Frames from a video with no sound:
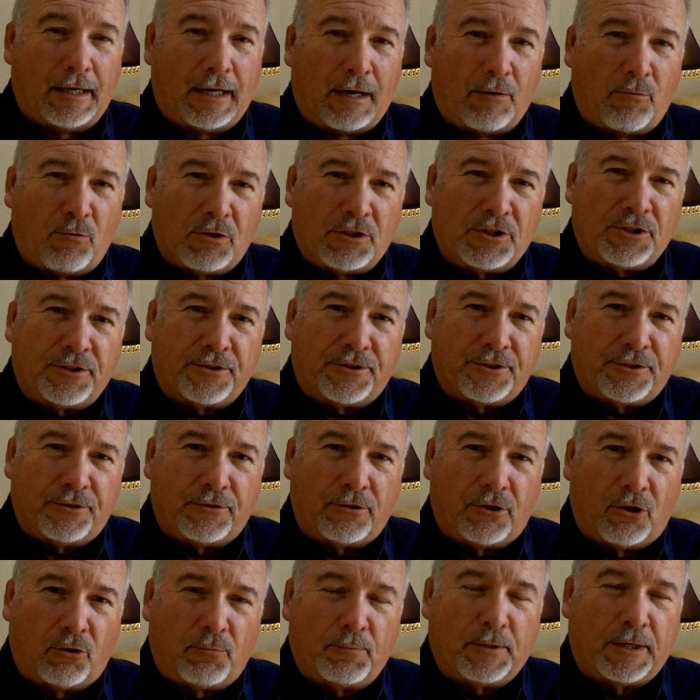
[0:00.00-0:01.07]
I want you
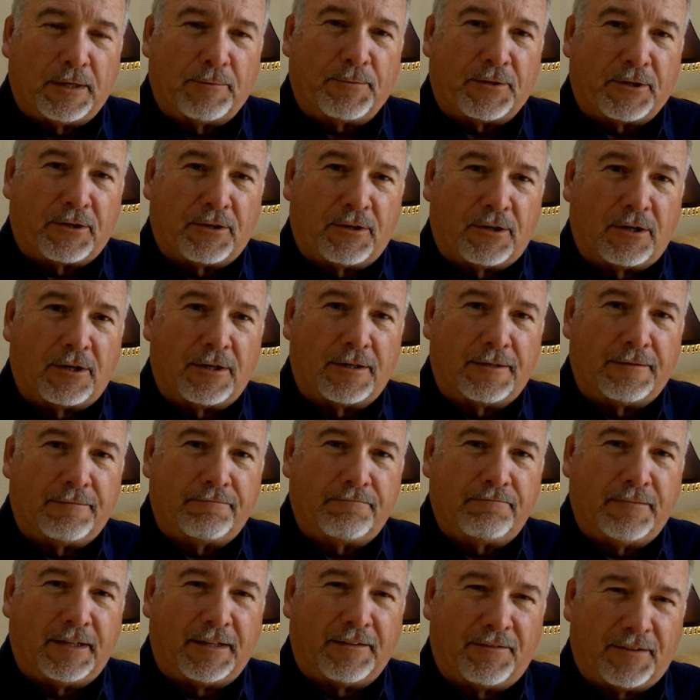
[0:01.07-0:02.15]
to open up your heart
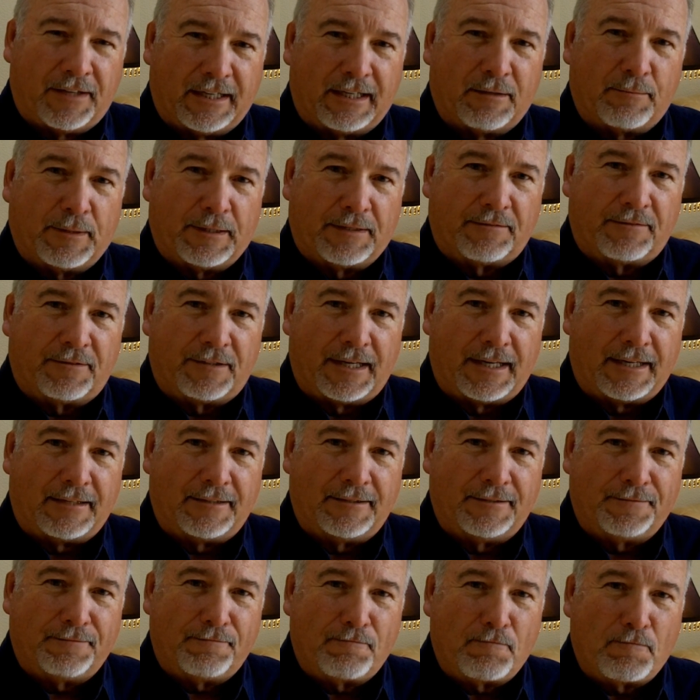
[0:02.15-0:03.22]
and think about
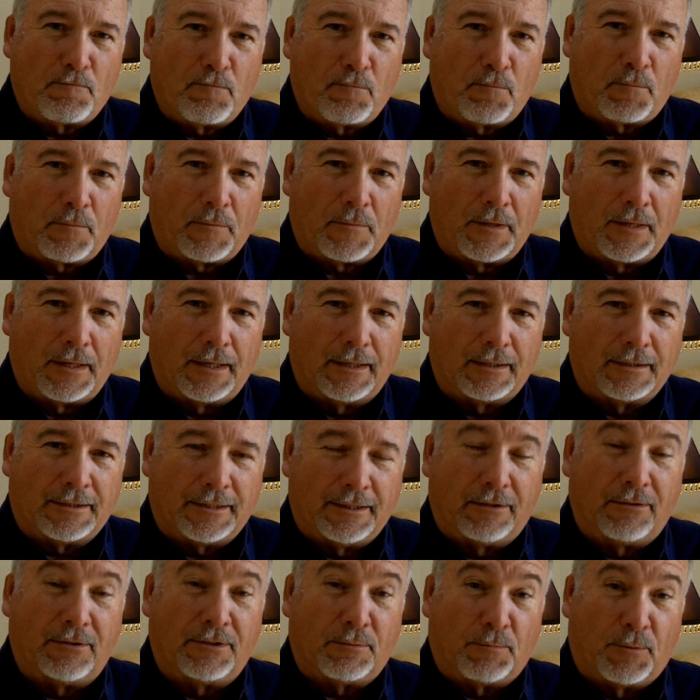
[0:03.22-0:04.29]
that.
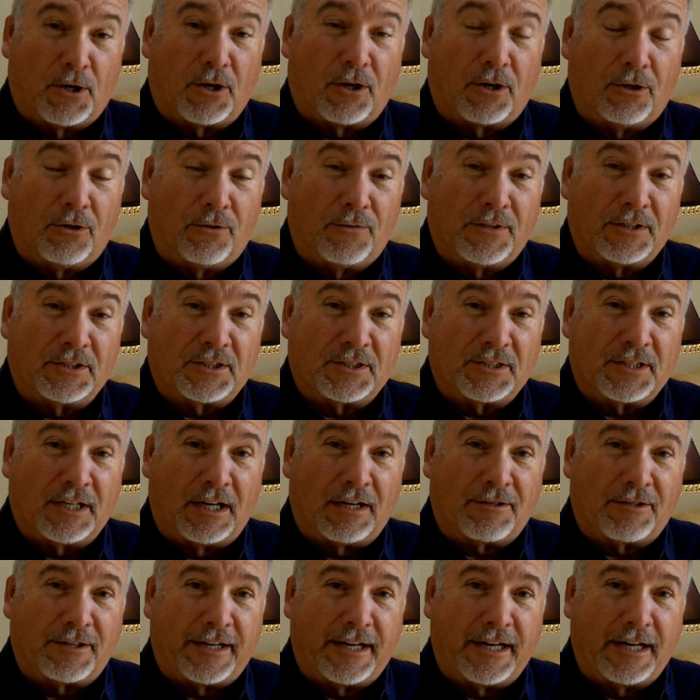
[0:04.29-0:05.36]
Until tomorrow, this is
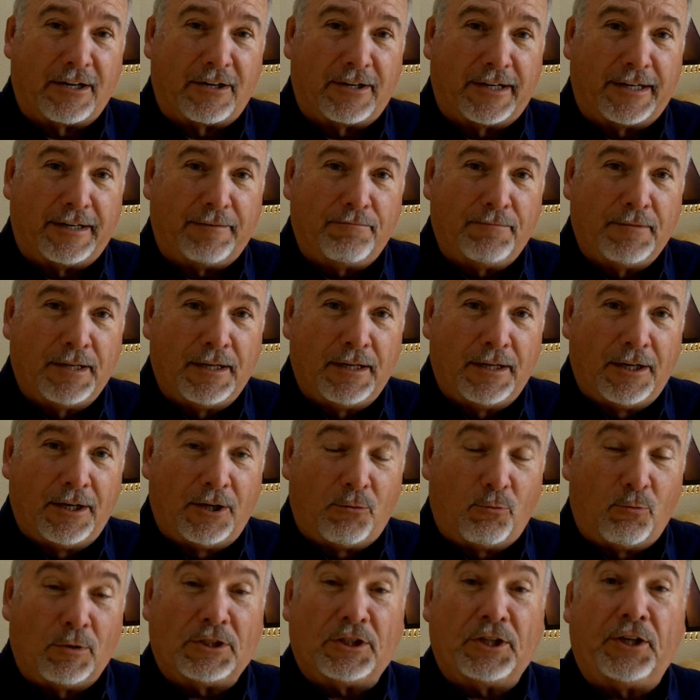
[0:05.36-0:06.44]
Dr. Gary
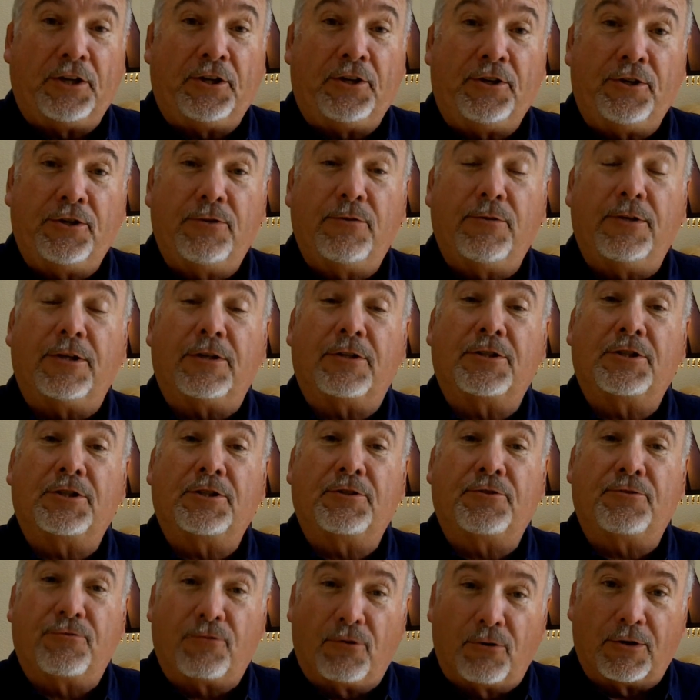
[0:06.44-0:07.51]
wishing you an
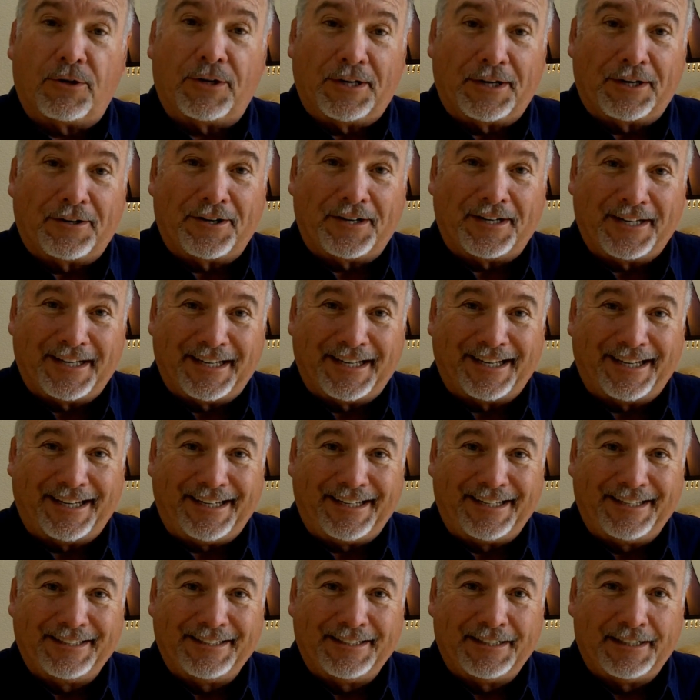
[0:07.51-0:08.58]
extraordinary
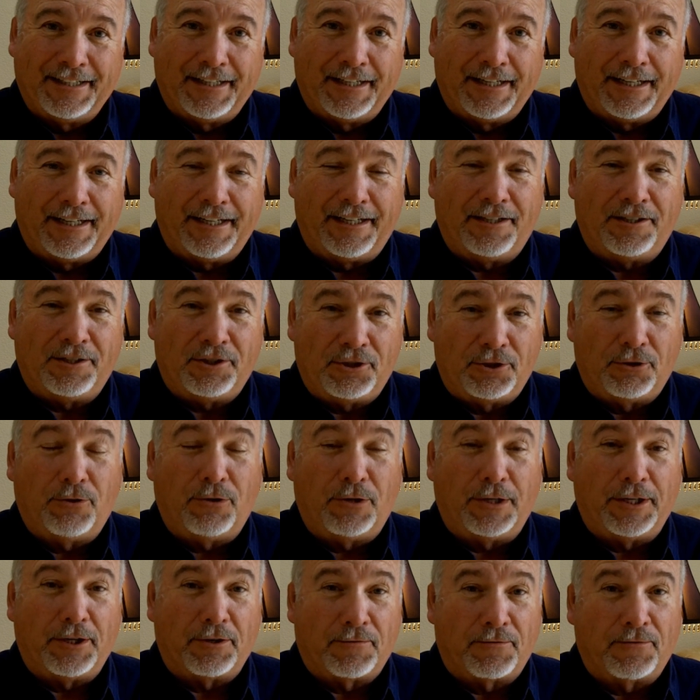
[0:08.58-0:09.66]
day and
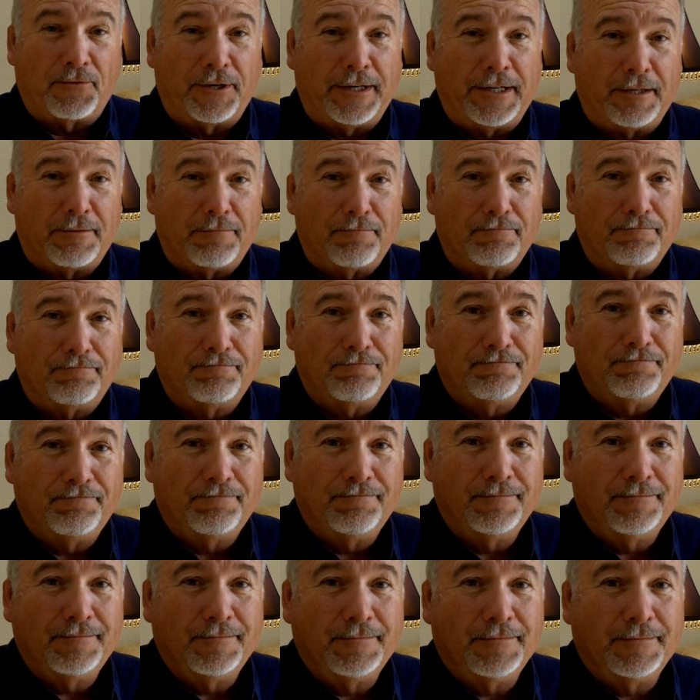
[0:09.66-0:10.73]
enjoy your freedom
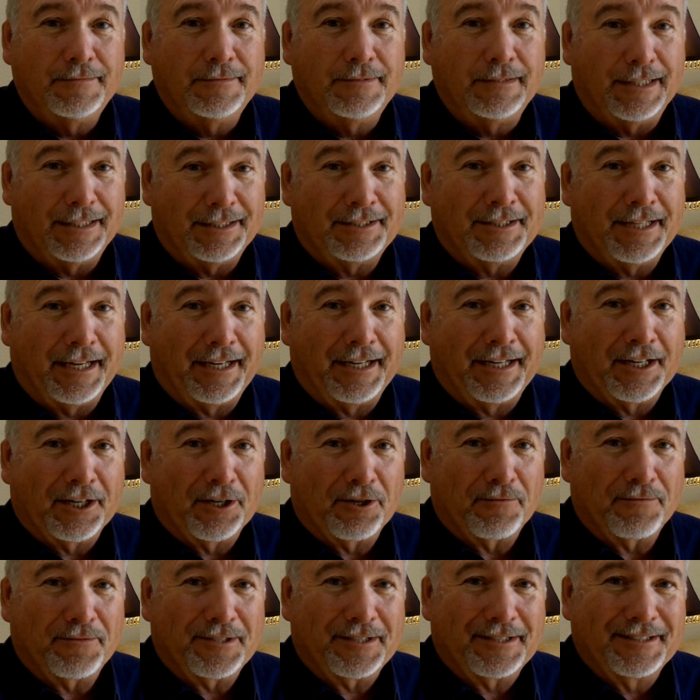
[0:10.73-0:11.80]
and take
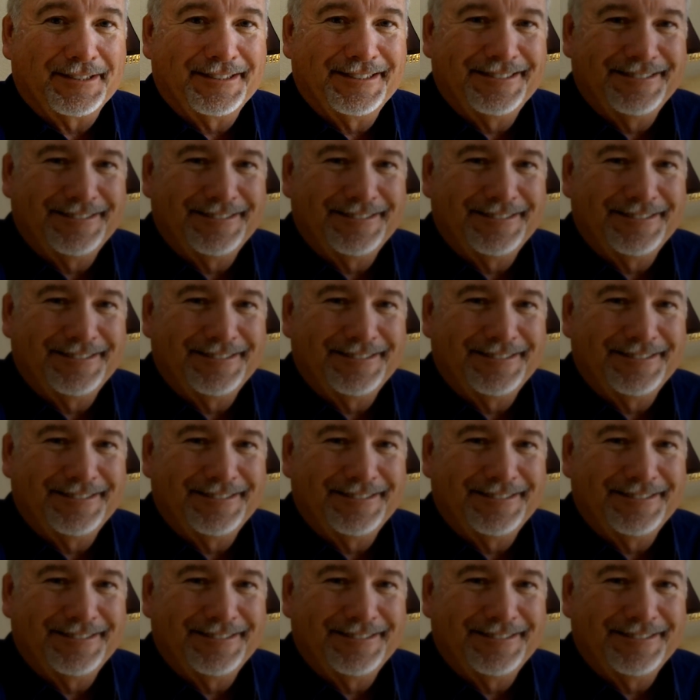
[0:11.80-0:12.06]
care of it.